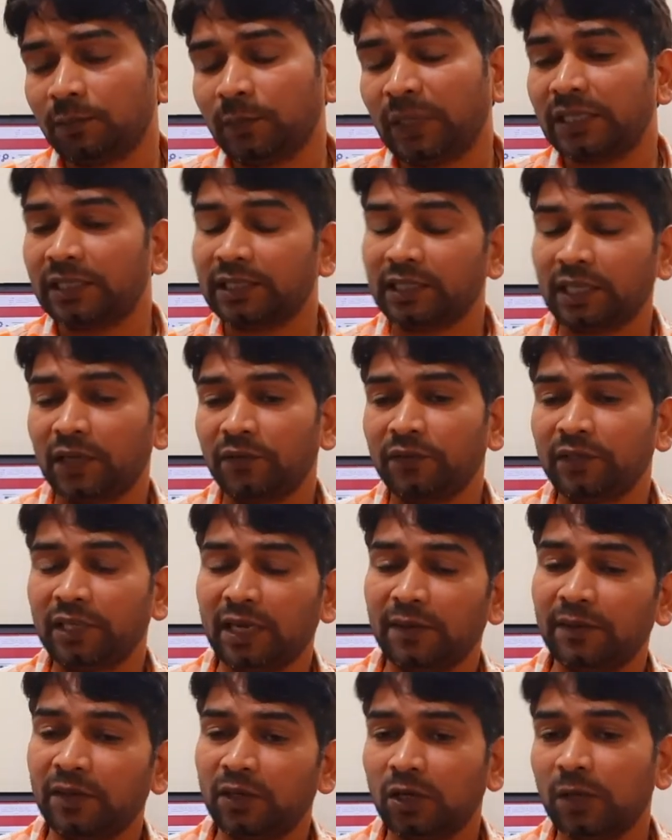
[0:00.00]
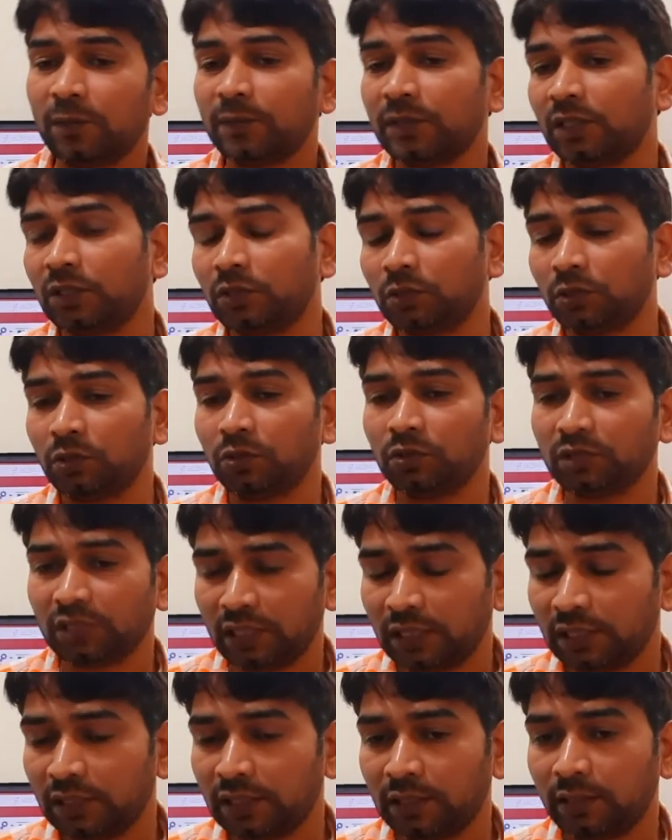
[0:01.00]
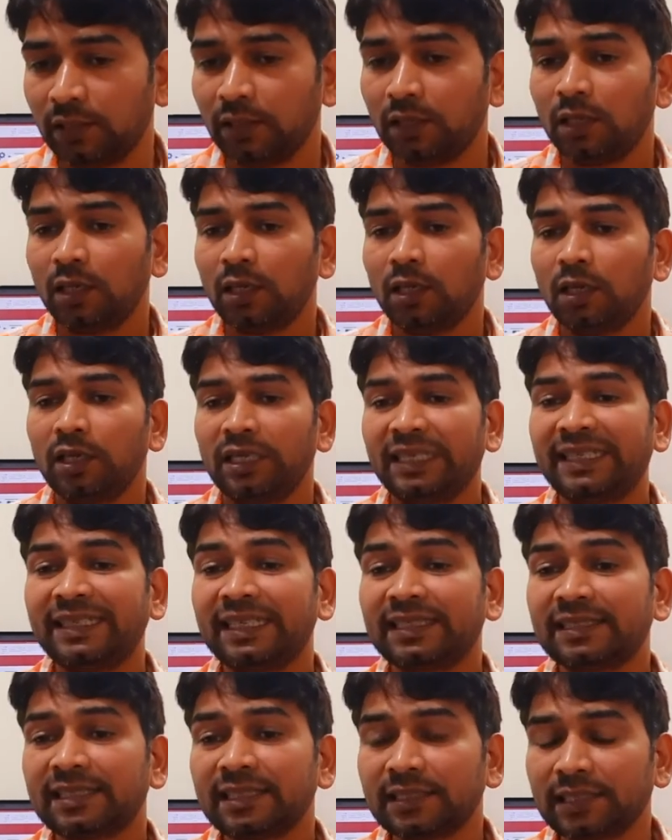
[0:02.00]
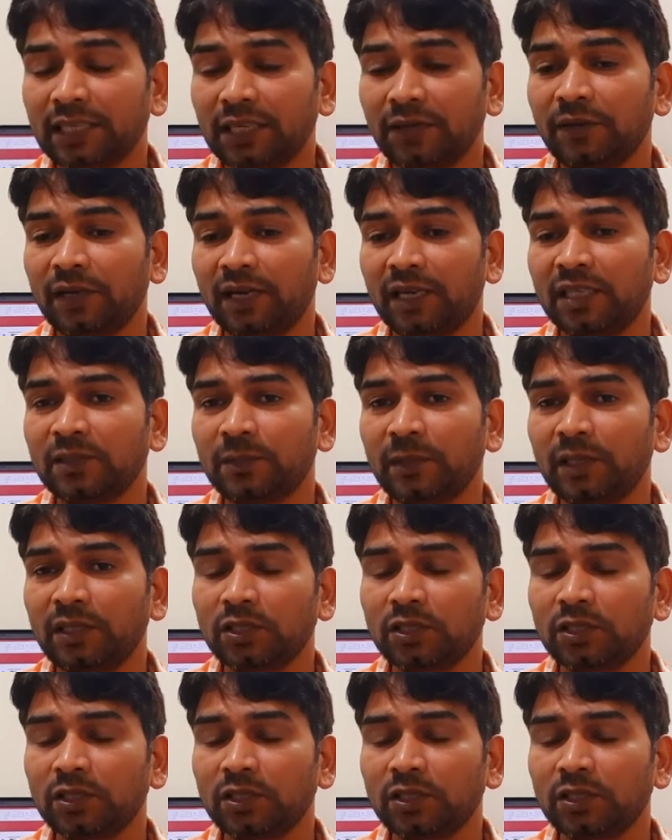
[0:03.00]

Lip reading: but yeah, we have an option to use another indexing server as well.